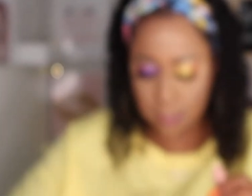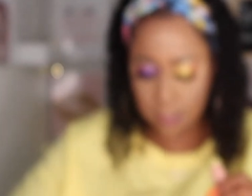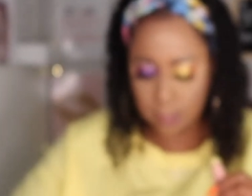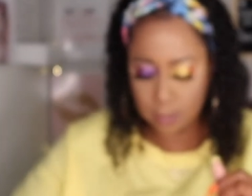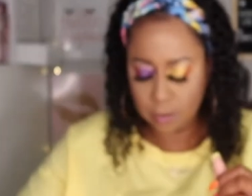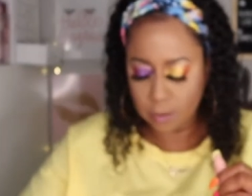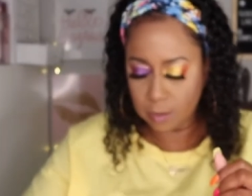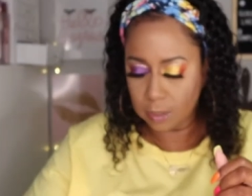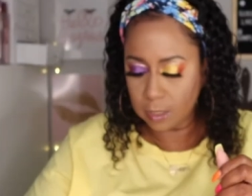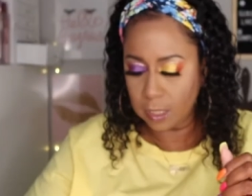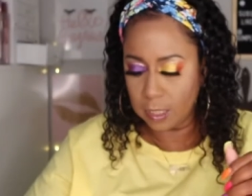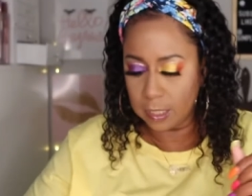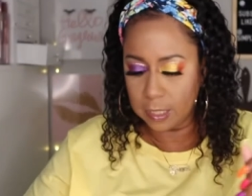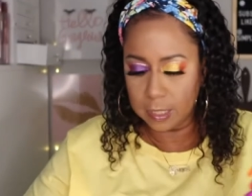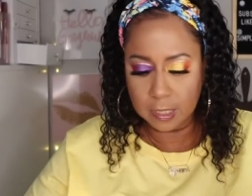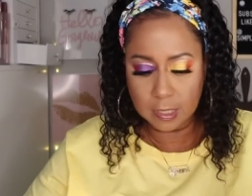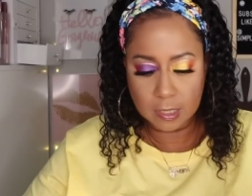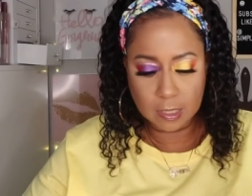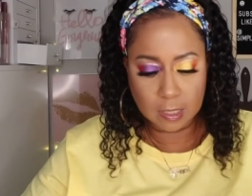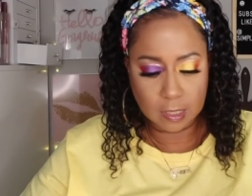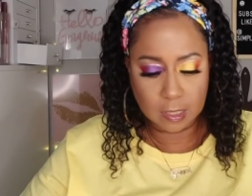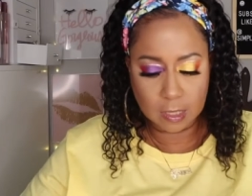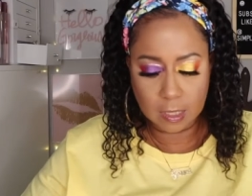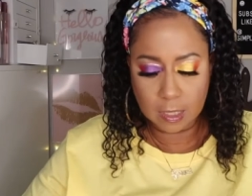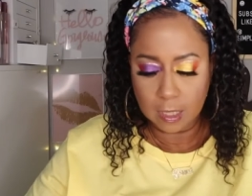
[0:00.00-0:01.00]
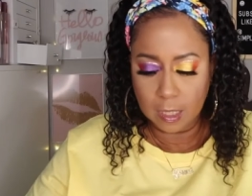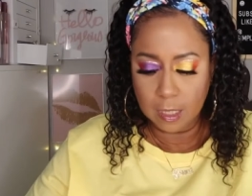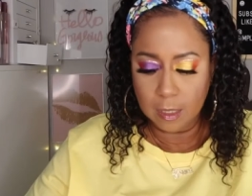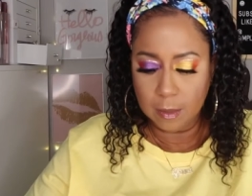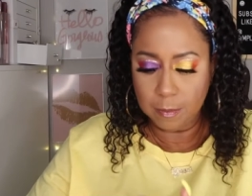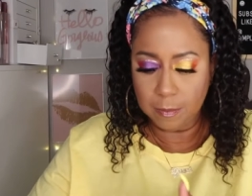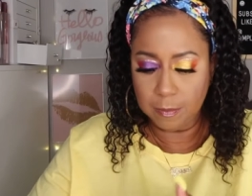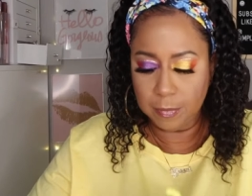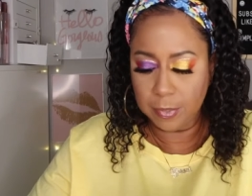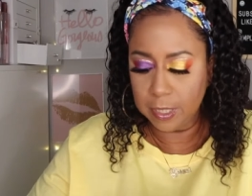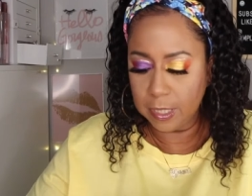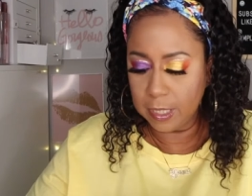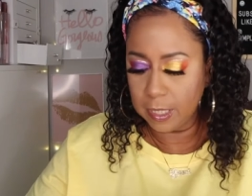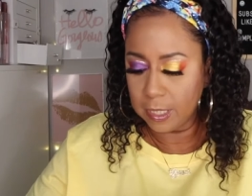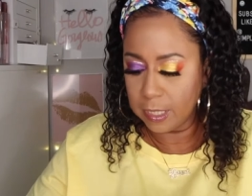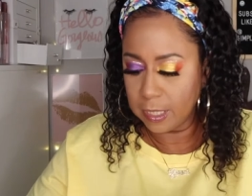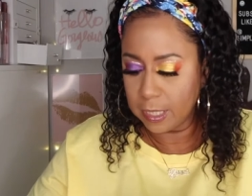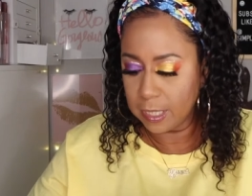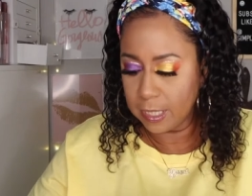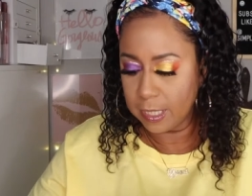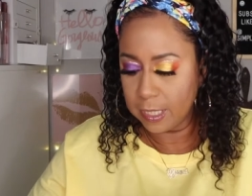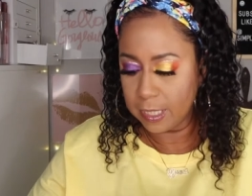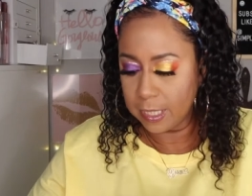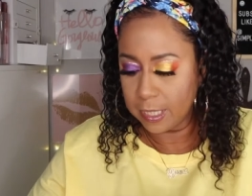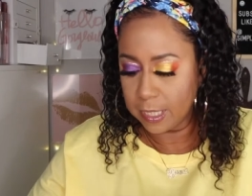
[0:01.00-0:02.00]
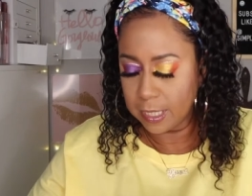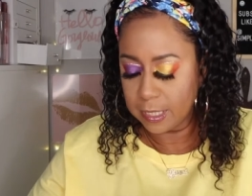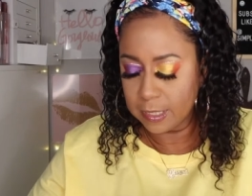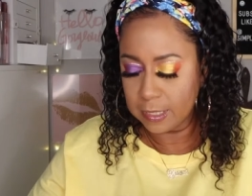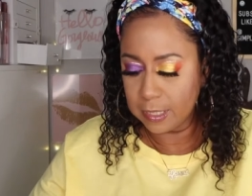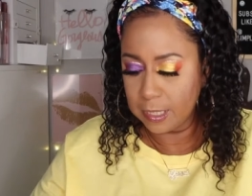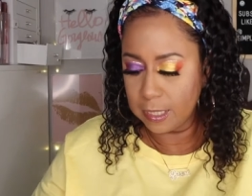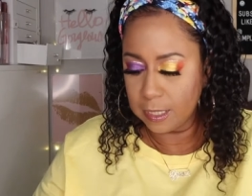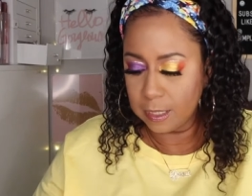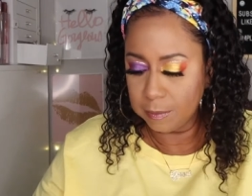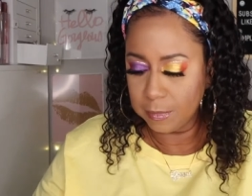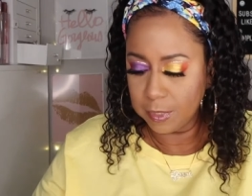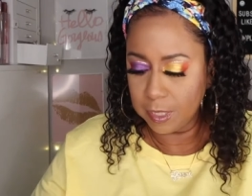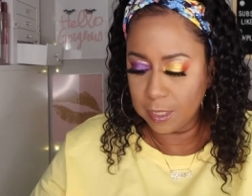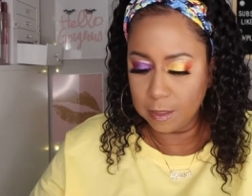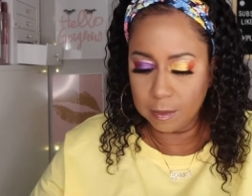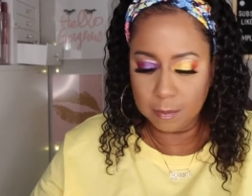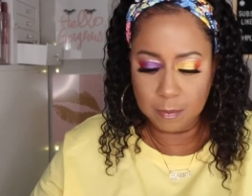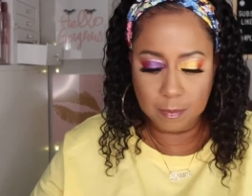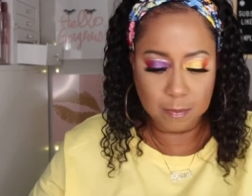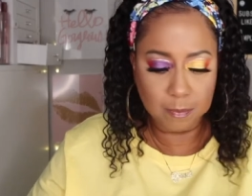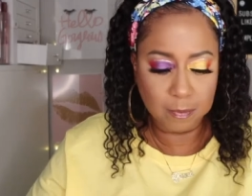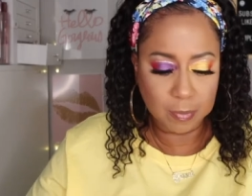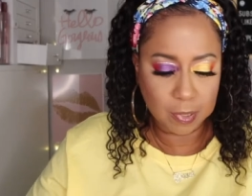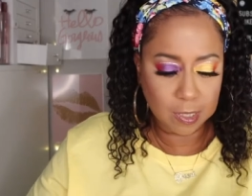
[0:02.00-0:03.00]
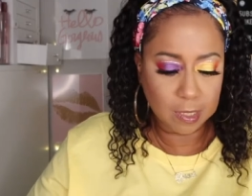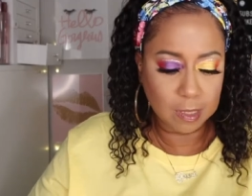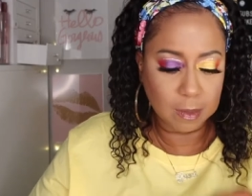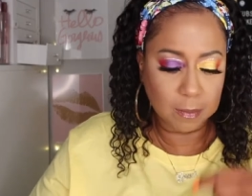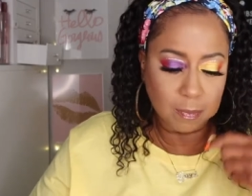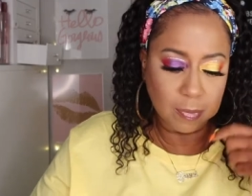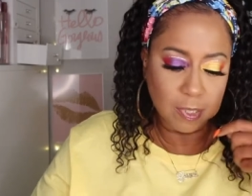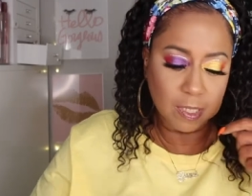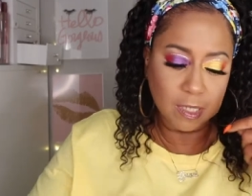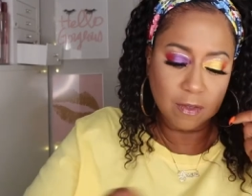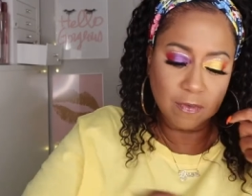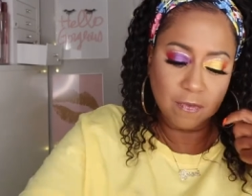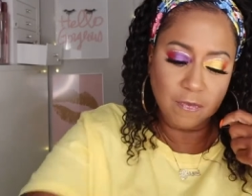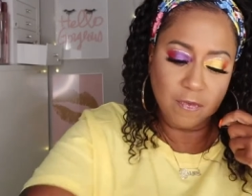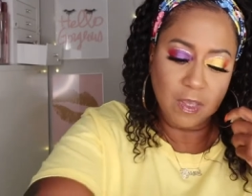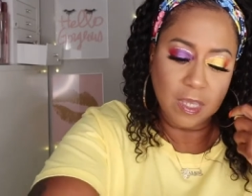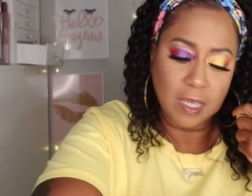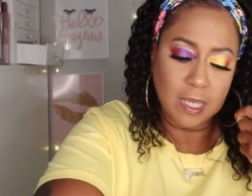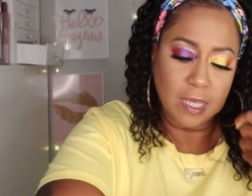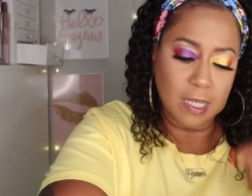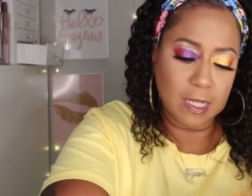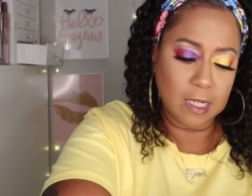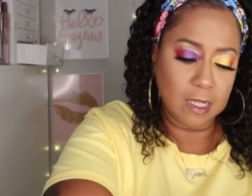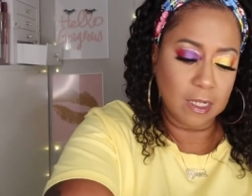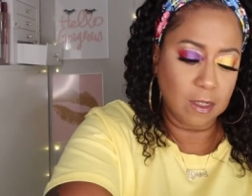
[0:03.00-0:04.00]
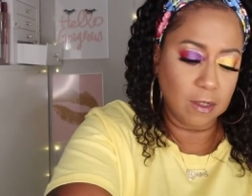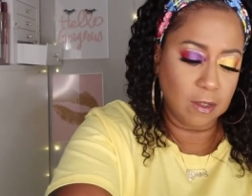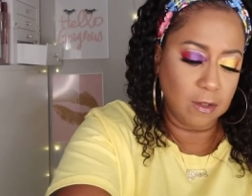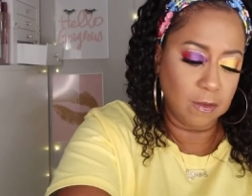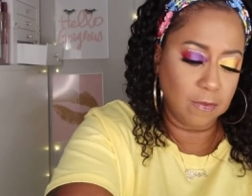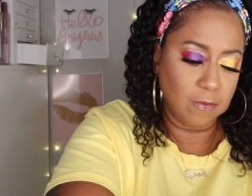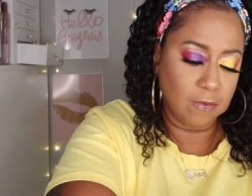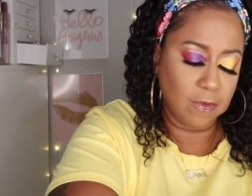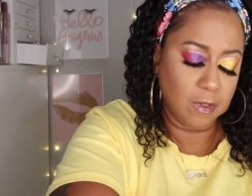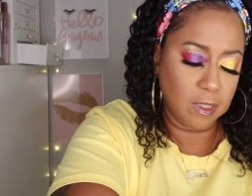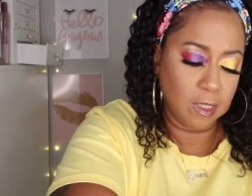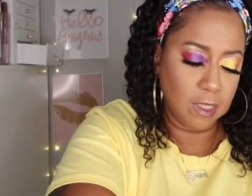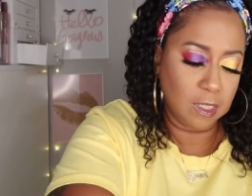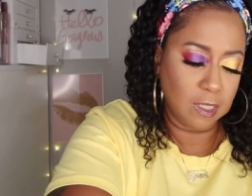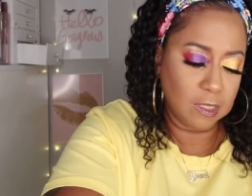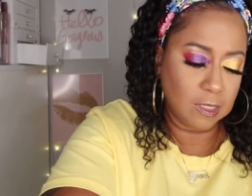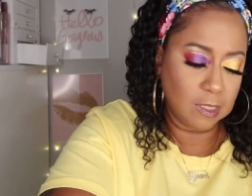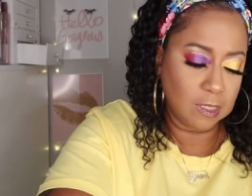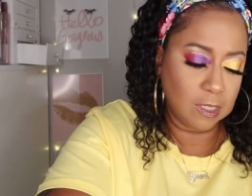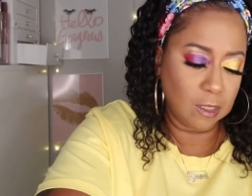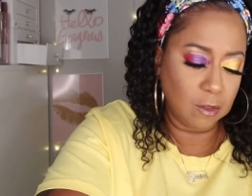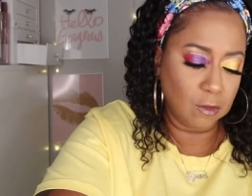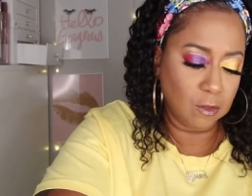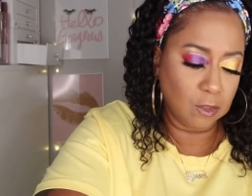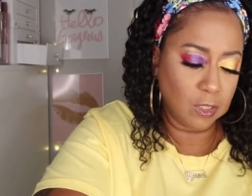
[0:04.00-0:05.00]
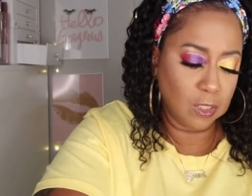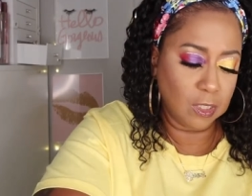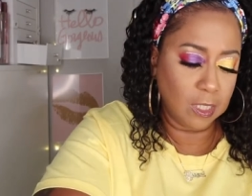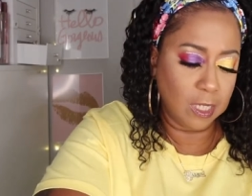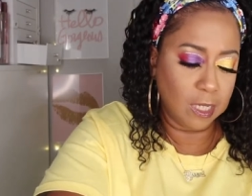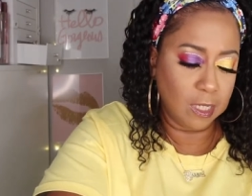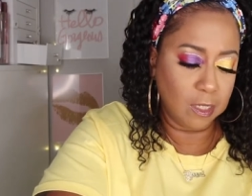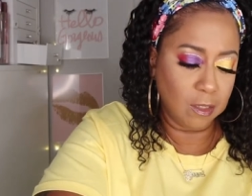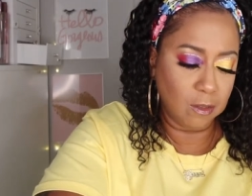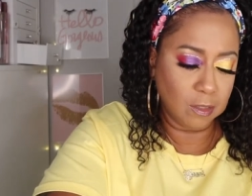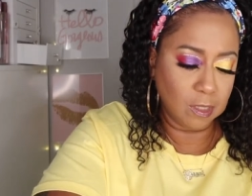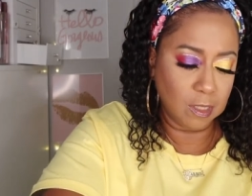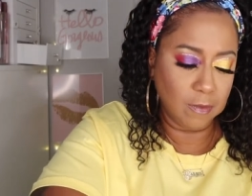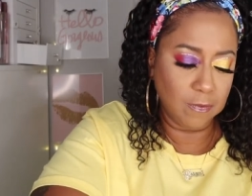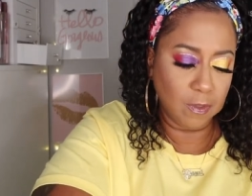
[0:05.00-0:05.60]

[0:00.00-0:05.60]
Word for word: These are nice. But again, like I said, I'm not a big, big fan of uh, single shadows.